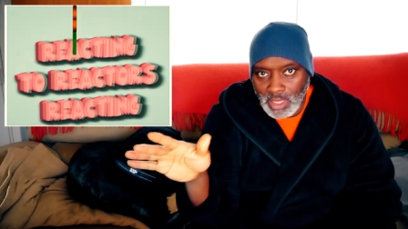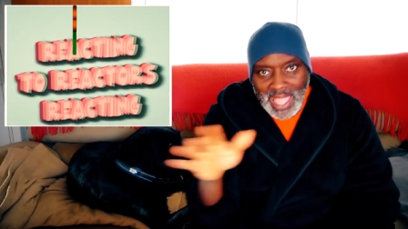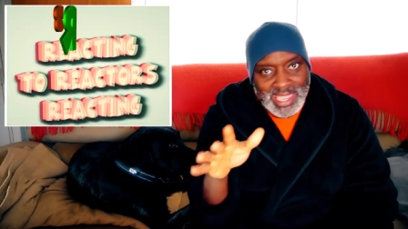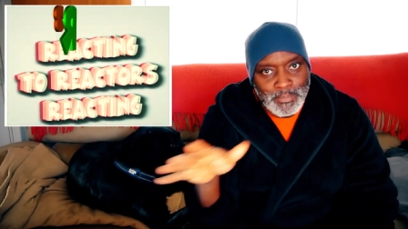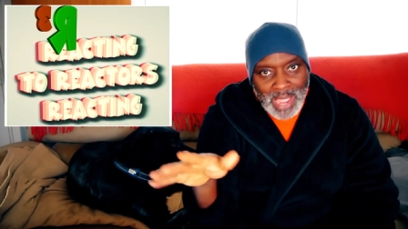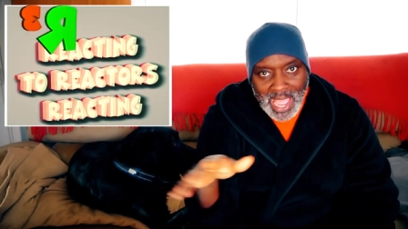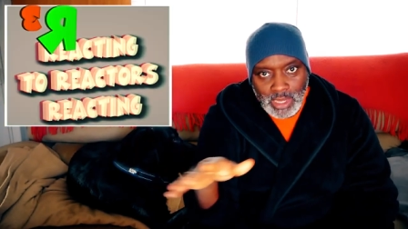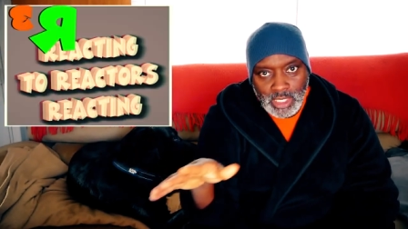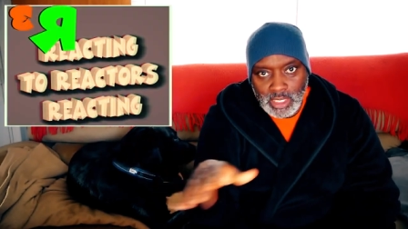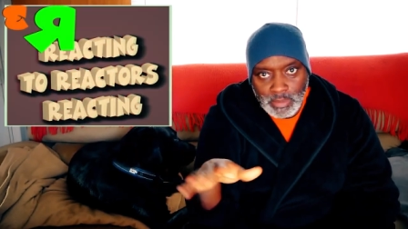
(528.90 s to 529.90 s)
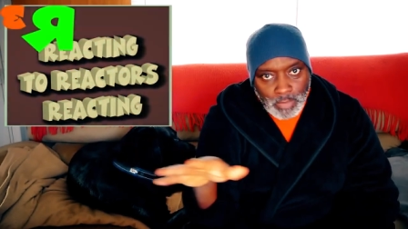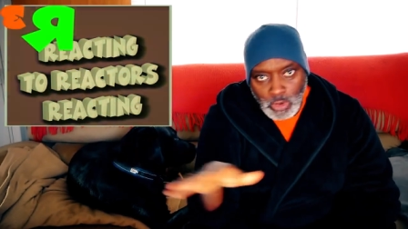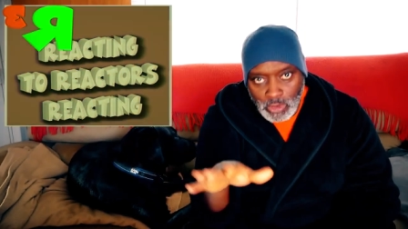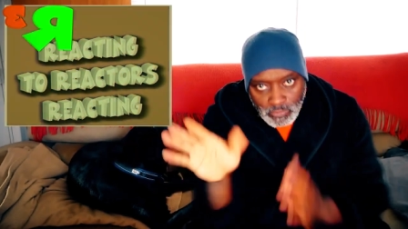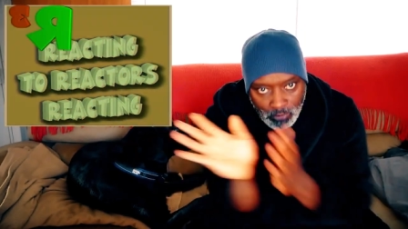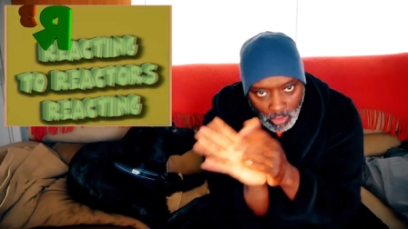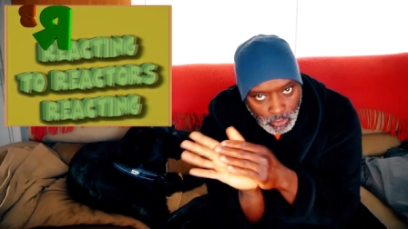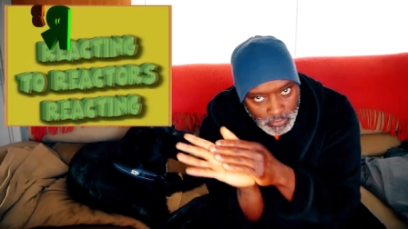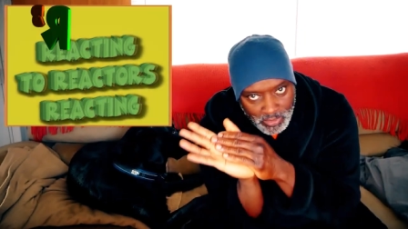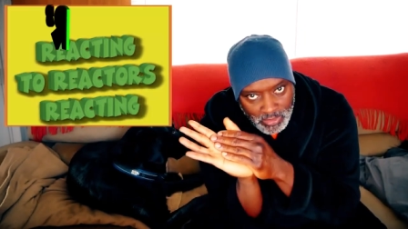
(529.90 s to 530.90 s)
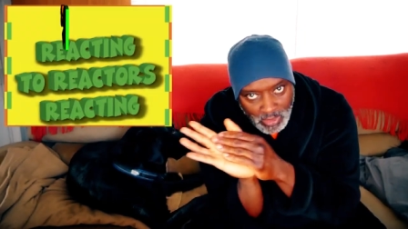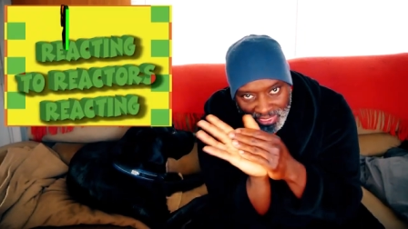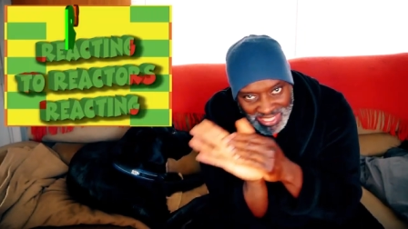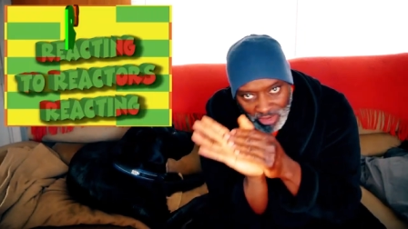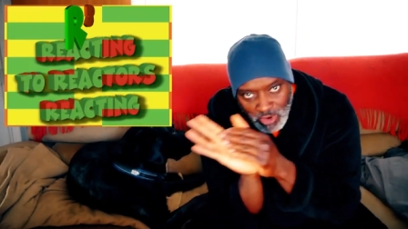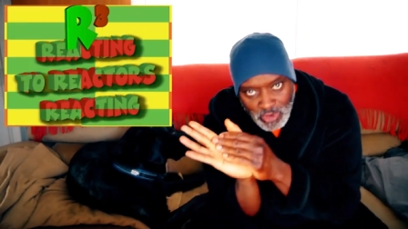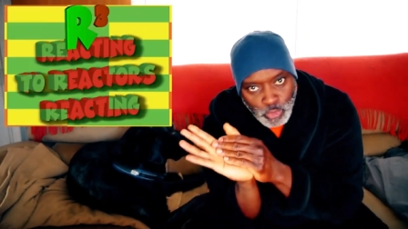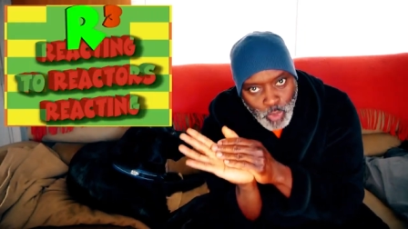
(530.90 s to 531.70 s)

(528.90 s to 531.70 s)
I kept my eye on him over on that corner